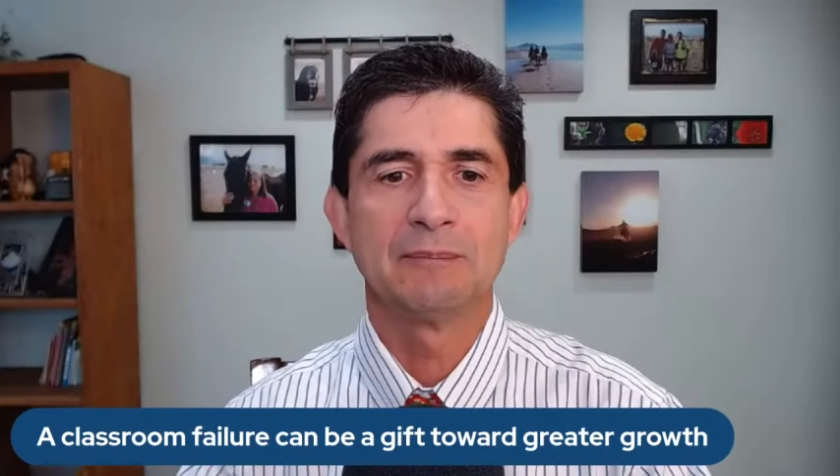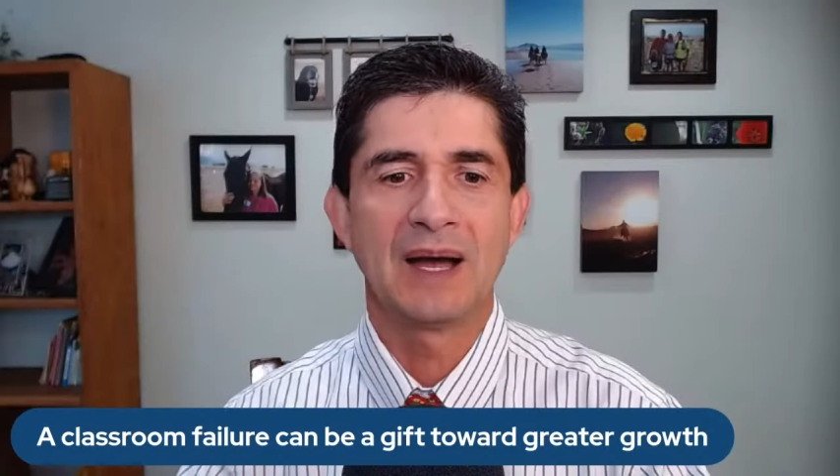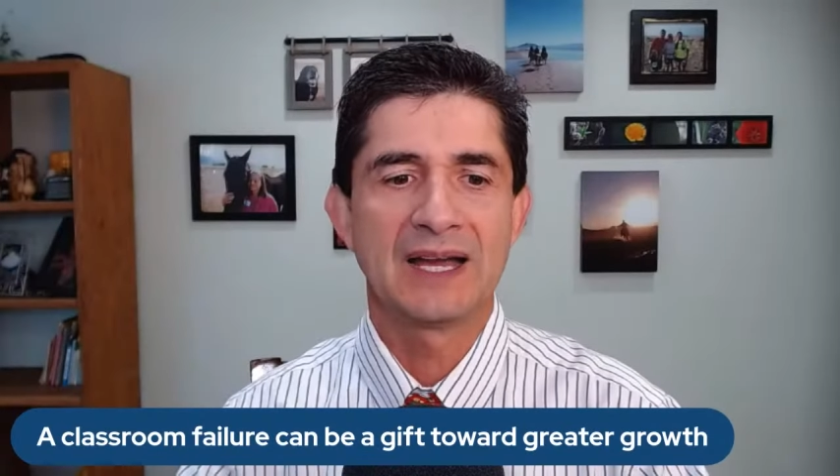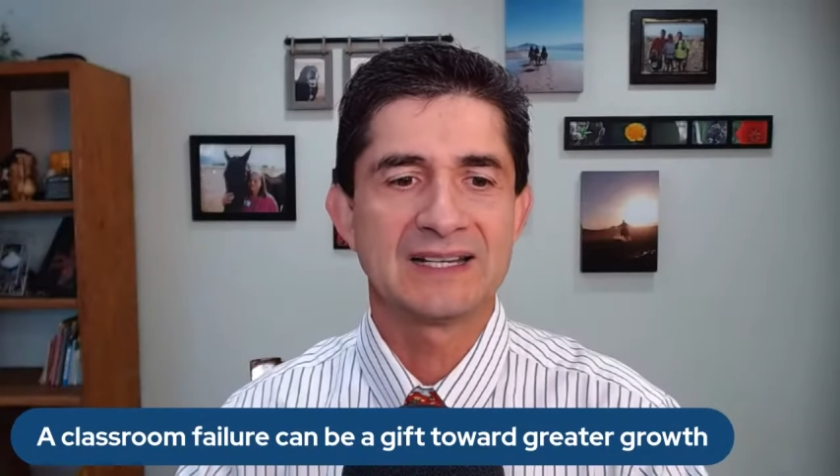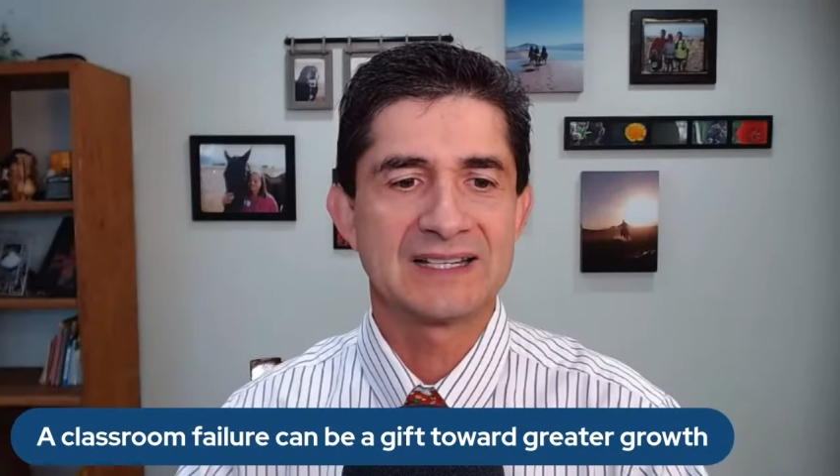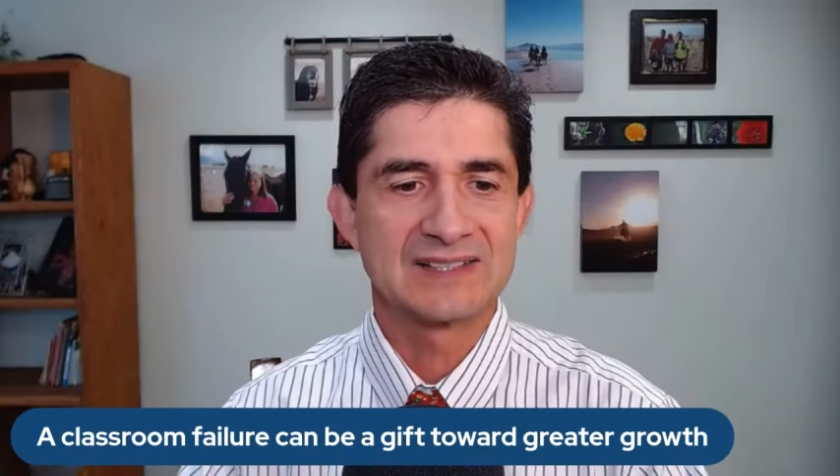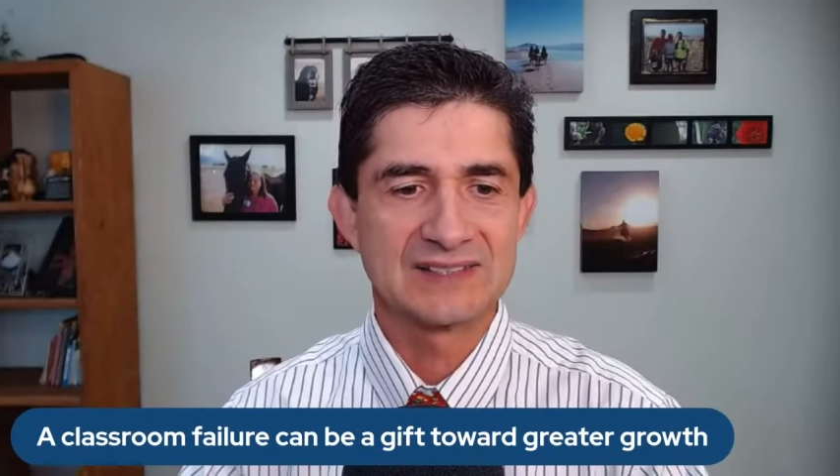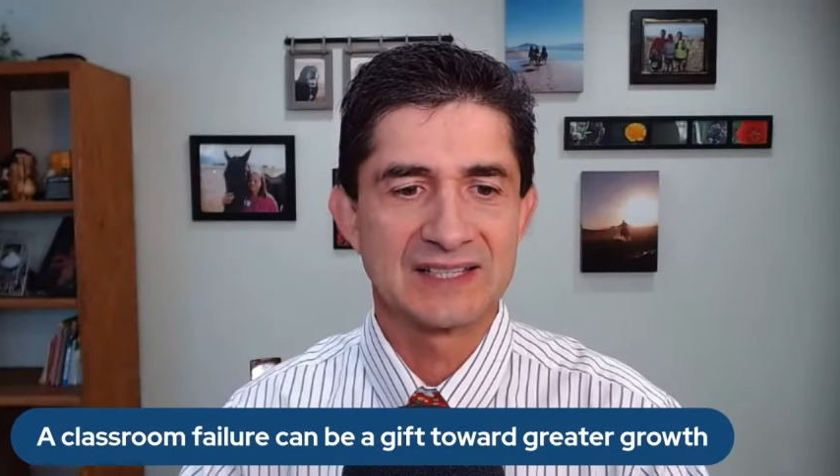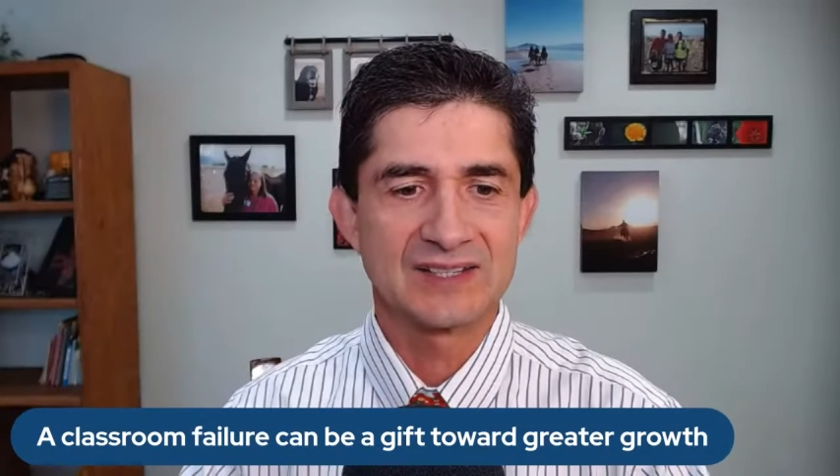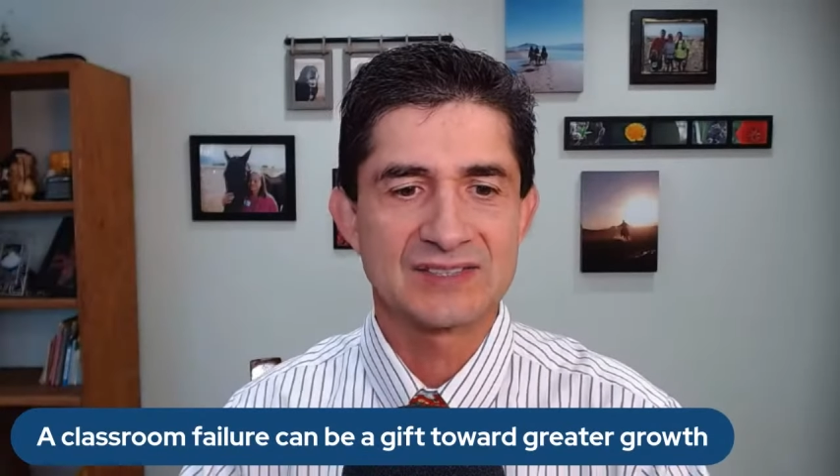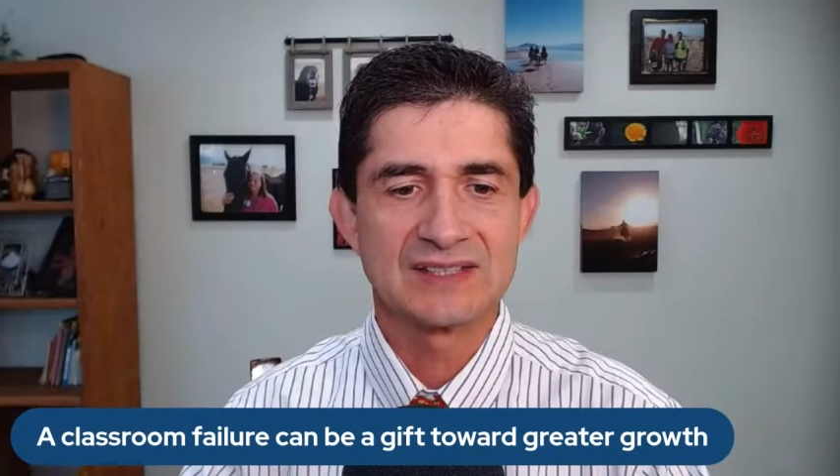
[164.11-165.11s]
mind is
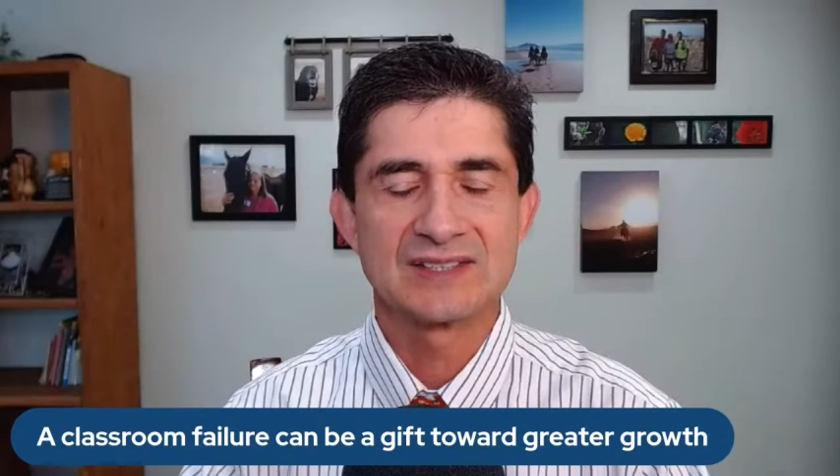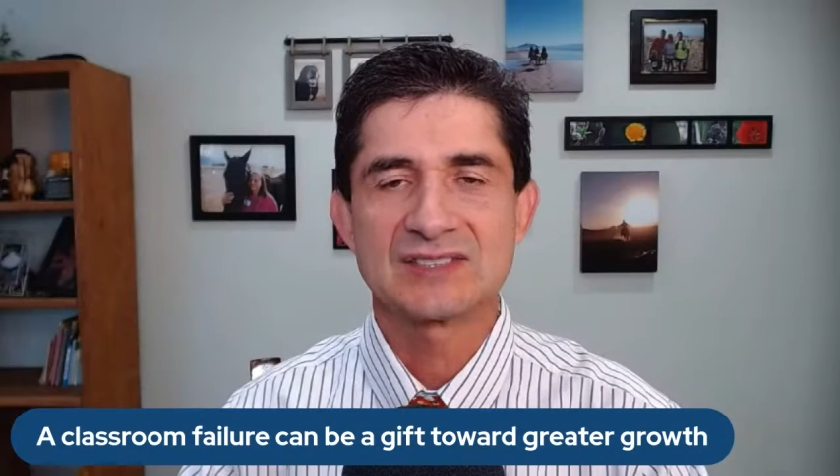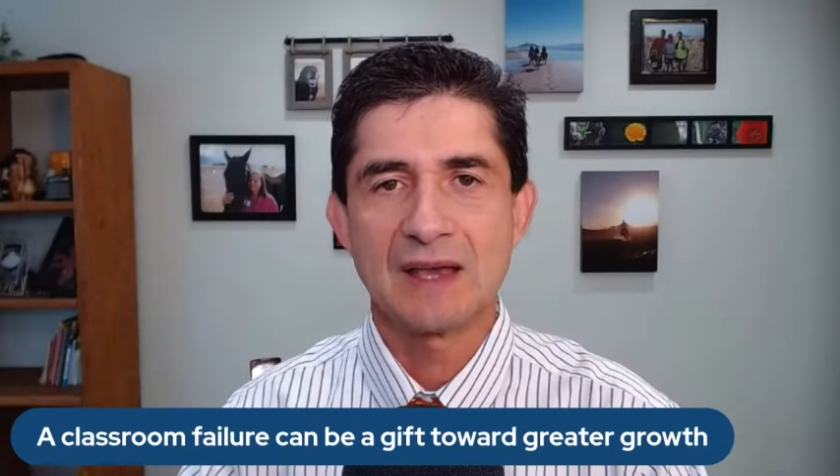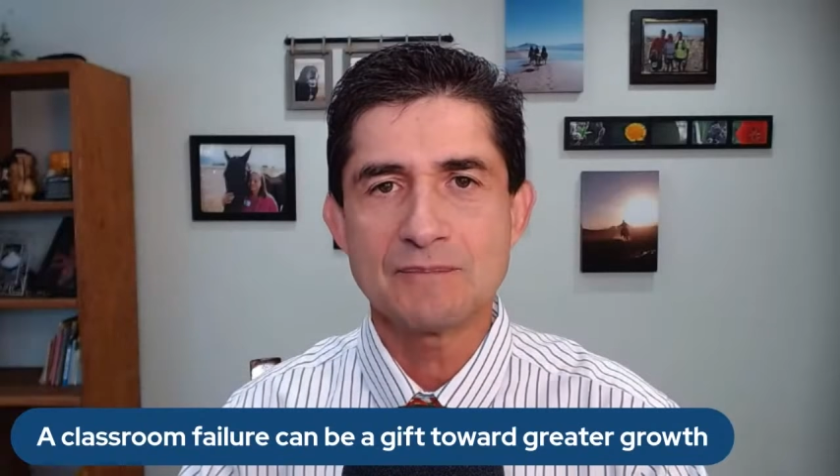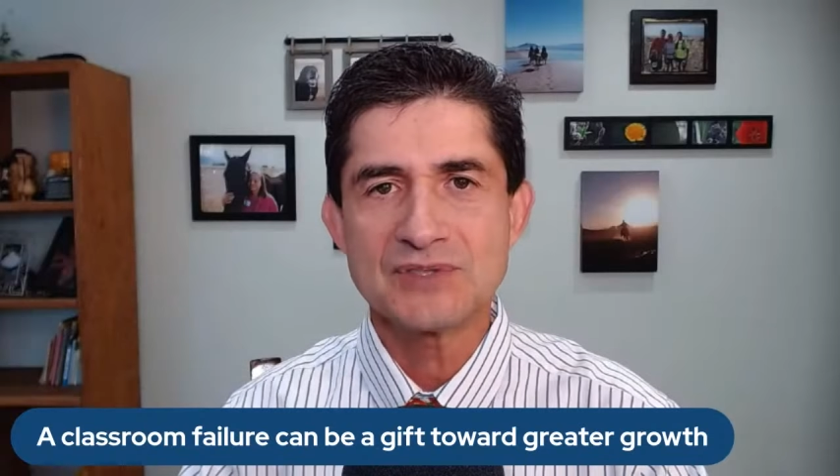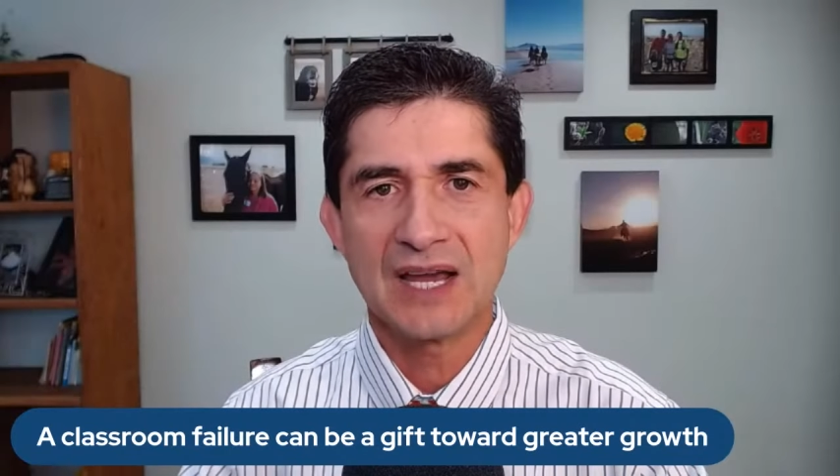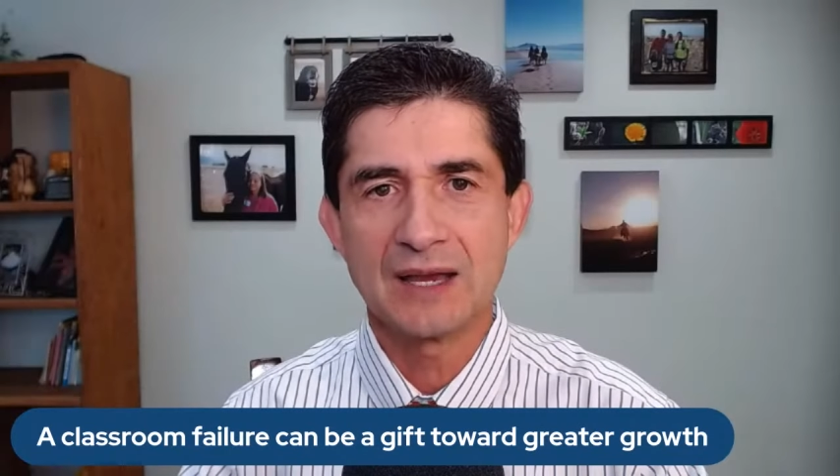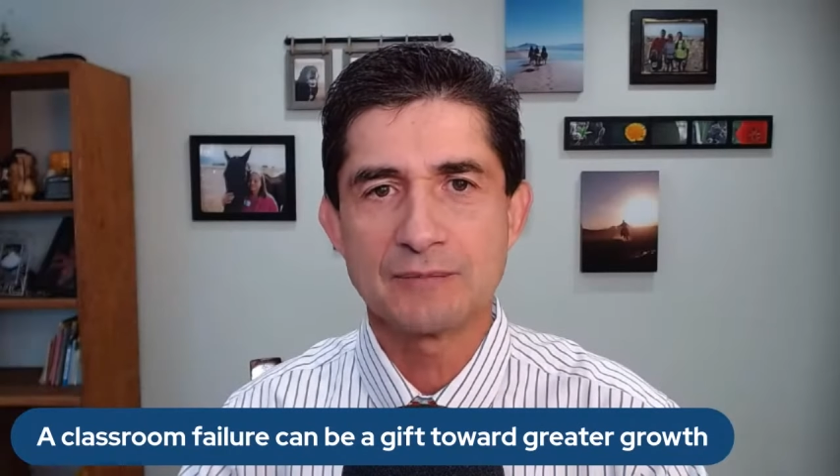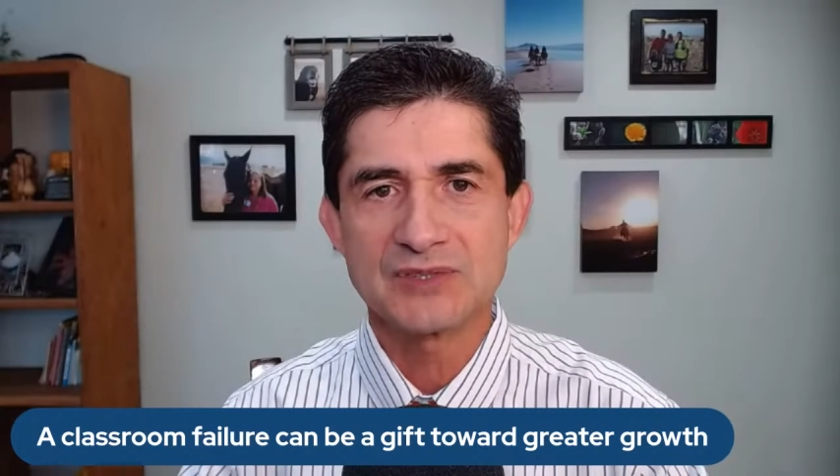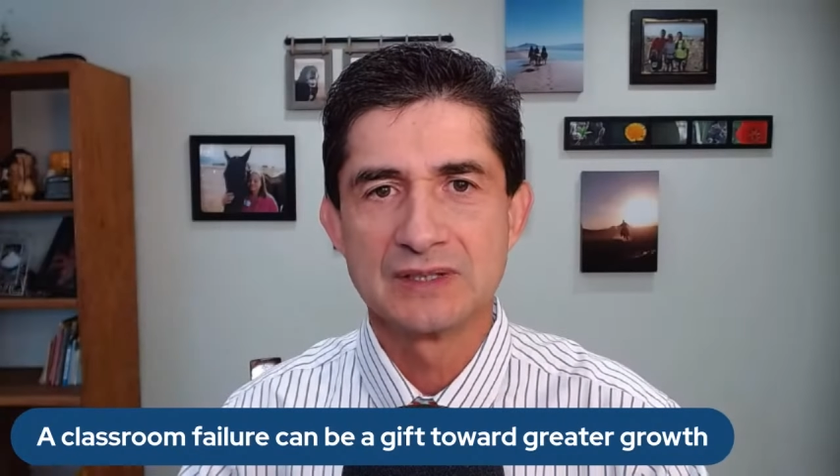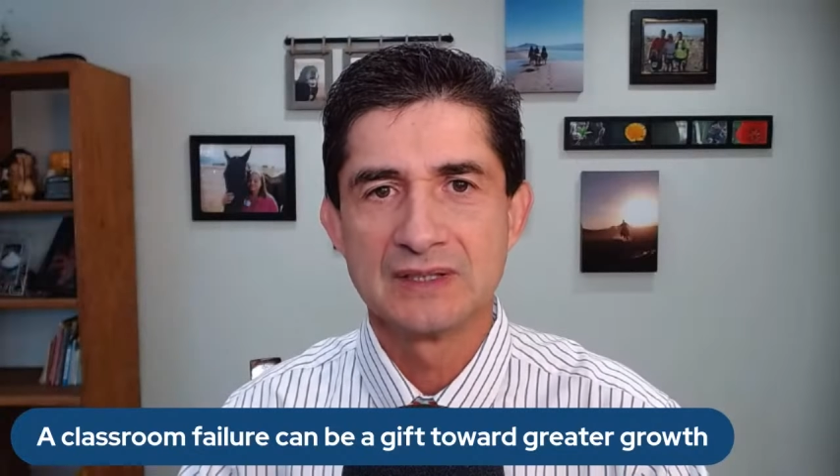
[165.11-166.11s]
this, is
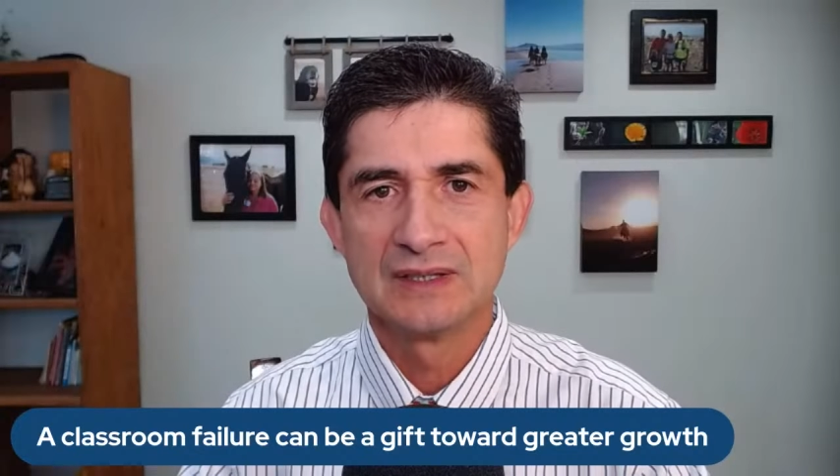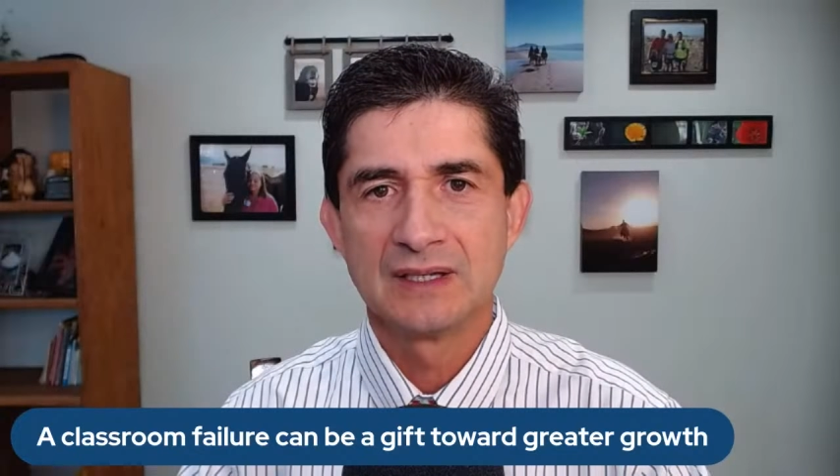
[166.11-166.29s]
sometimes